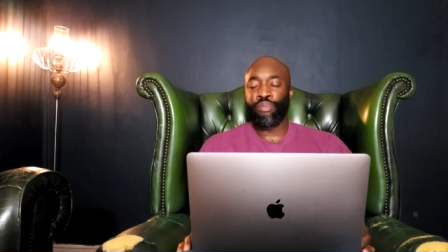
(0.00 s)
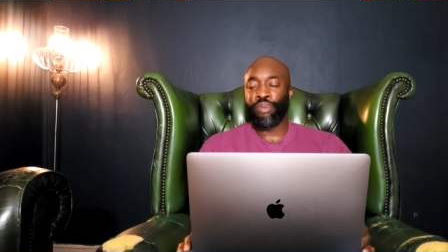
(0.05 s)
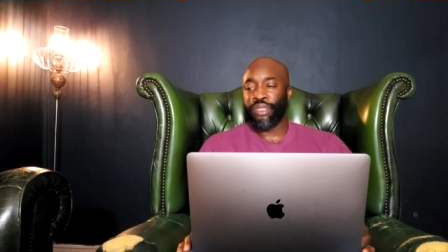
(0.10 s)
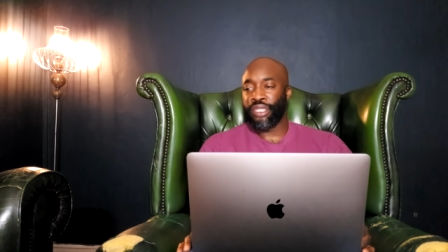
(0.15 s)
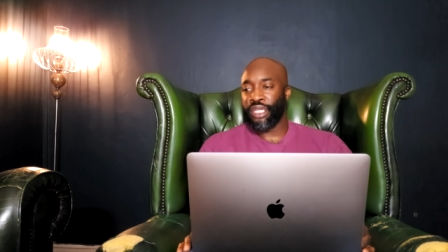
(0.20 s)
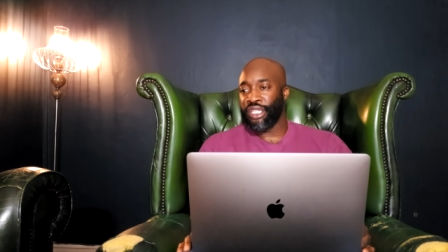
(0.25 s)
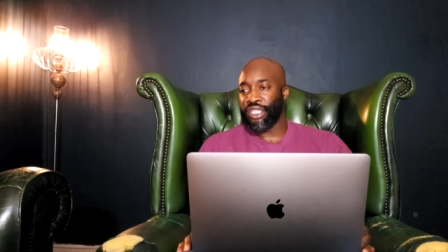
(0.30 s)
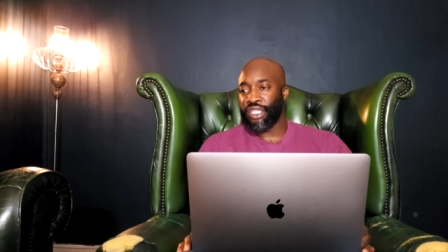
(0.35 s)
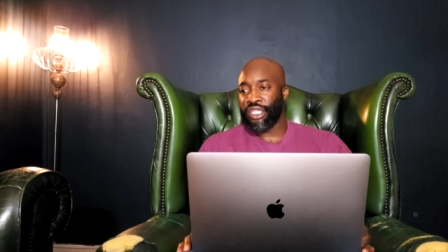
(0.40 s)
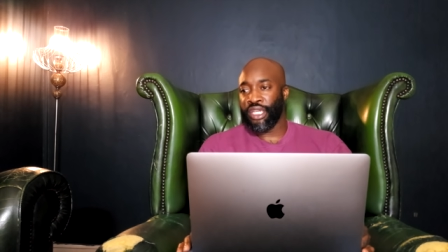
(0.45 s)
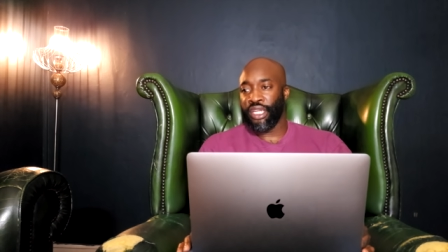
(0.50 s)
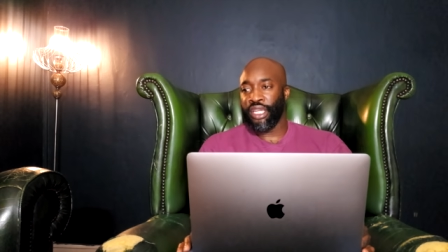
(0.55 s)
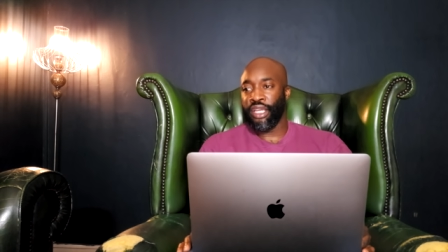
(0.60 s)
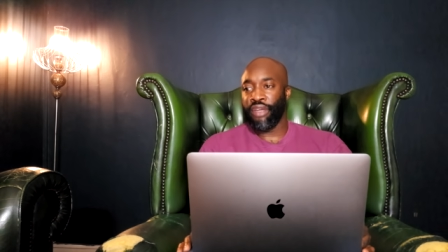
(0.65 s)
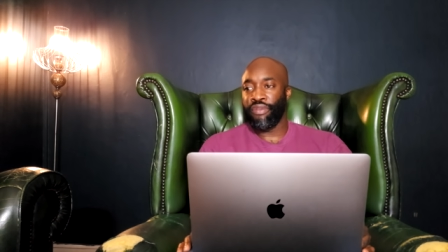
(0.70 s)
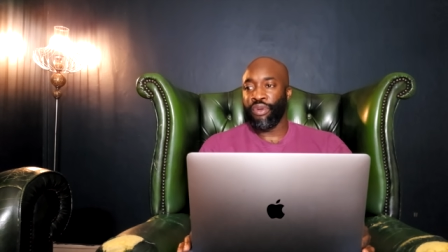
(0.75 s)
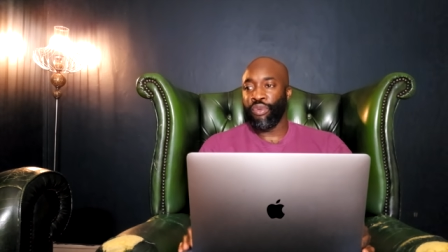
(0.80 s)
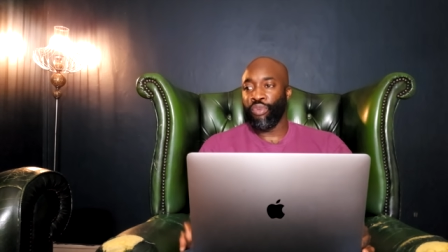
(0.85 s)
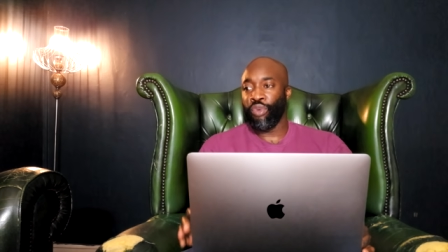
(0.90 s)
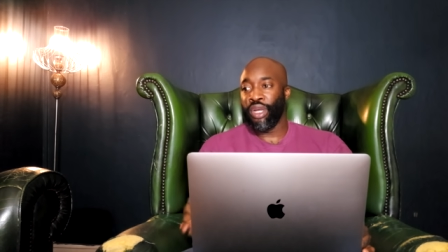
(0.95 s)
Potentially,
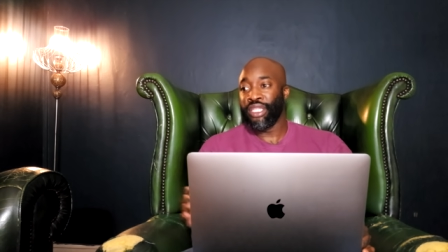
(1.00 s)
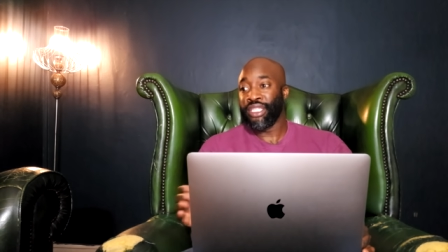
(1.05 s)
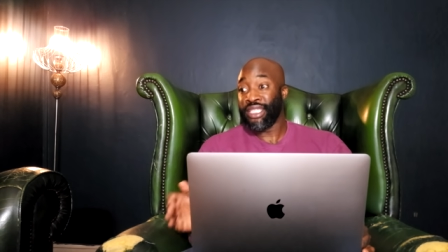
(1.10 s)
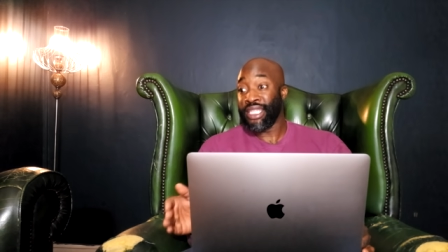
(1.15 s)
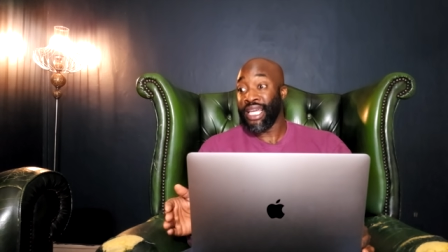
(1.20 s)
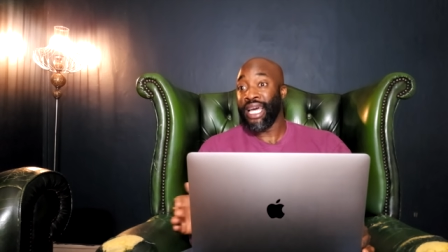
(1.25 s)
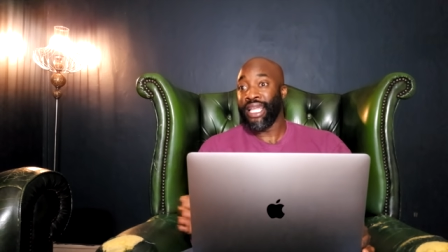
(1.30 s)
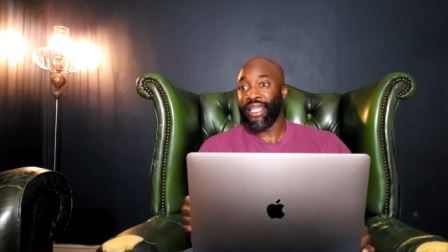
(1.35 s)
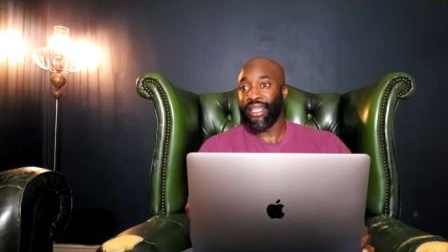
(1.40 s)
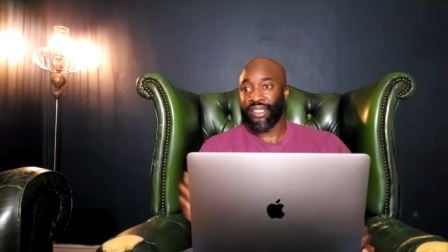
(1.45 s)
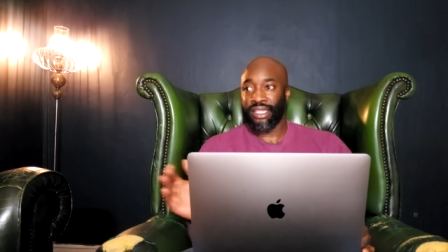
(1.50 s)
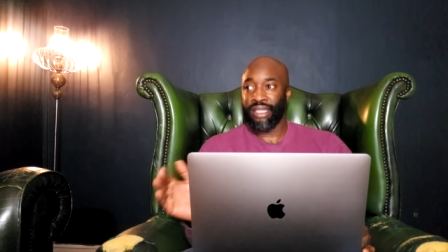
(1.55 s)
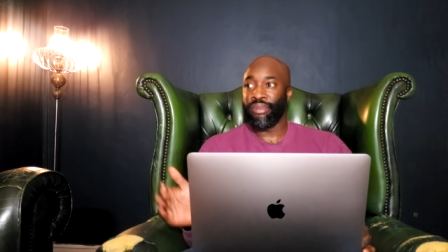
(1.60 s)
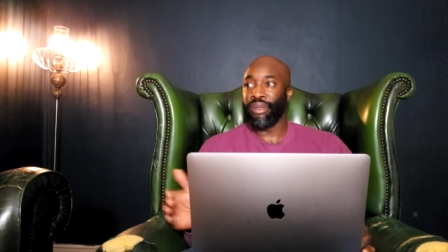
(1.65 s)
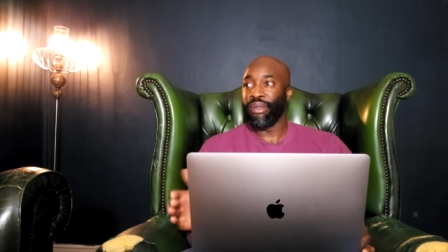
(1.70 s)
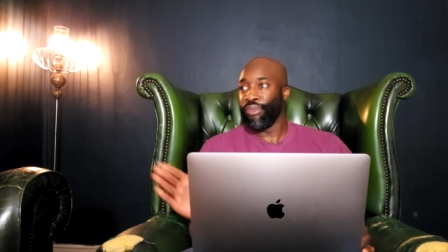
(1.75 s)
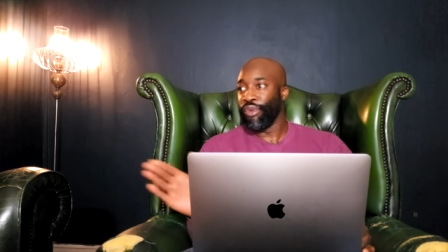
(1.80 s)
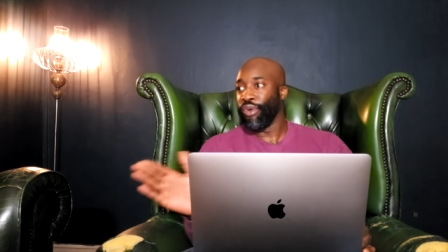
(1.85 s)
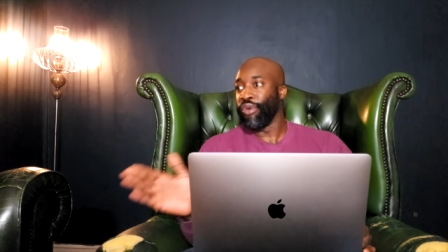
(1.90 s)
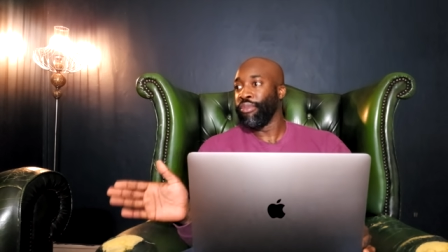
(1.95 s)
if he wins that, there's going to
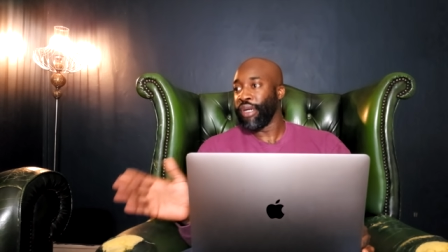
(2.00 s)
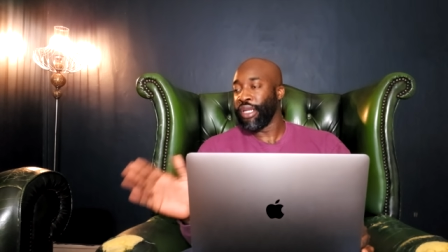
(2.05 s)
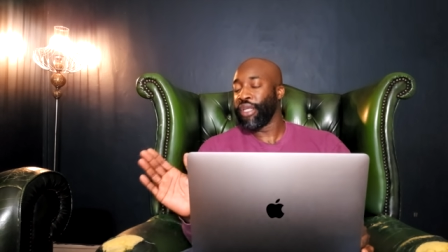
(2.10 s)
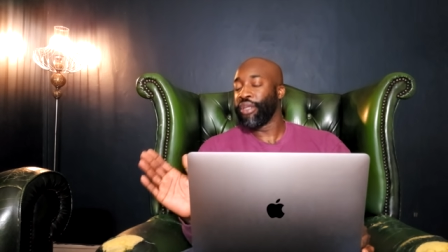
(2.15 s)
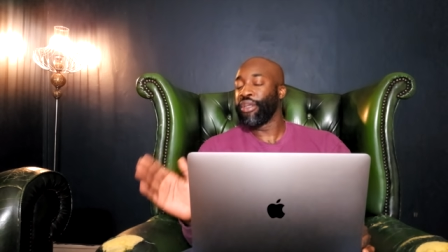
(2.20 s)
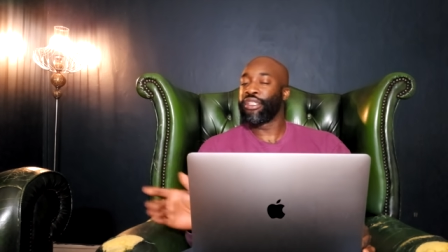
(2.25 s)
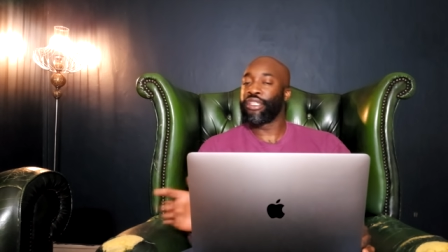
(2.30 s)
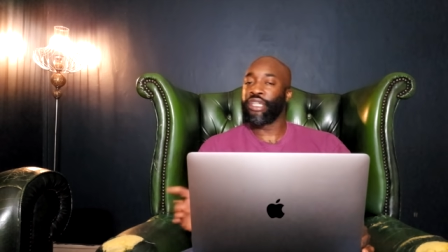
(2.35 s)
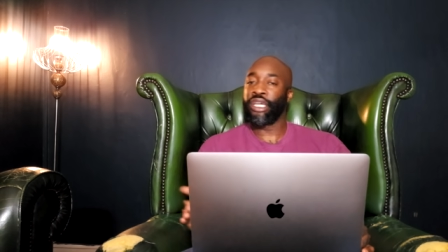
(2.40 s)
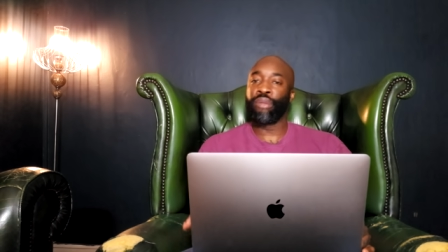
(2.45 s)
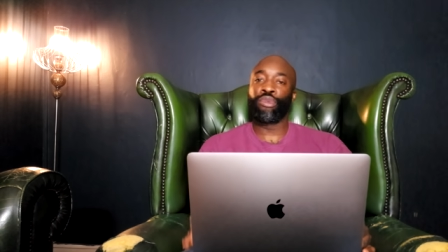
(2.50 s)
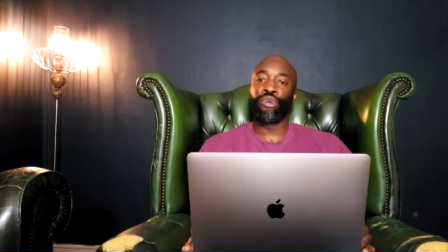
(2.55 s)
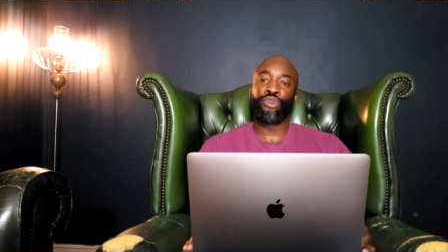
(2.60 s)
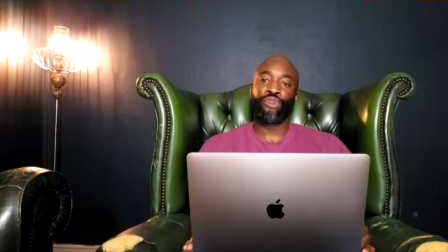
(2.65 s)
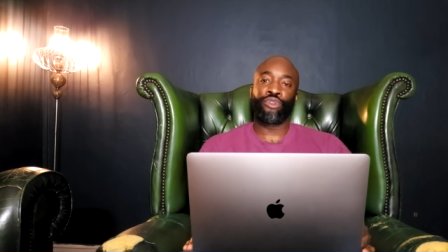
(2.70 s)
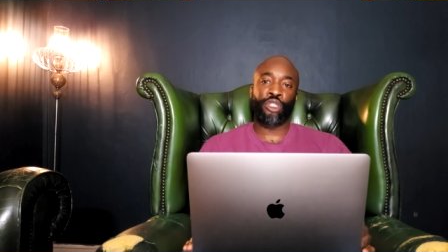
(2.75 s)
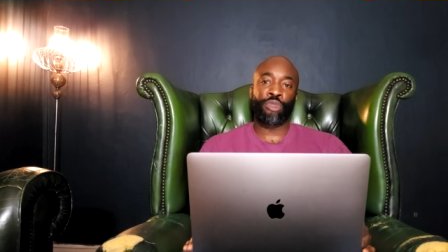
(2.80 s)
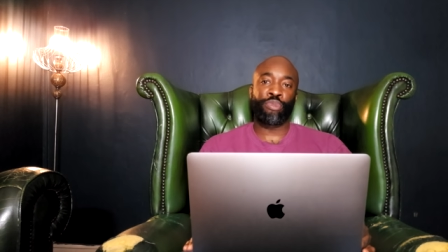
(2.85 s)
be more money on the table for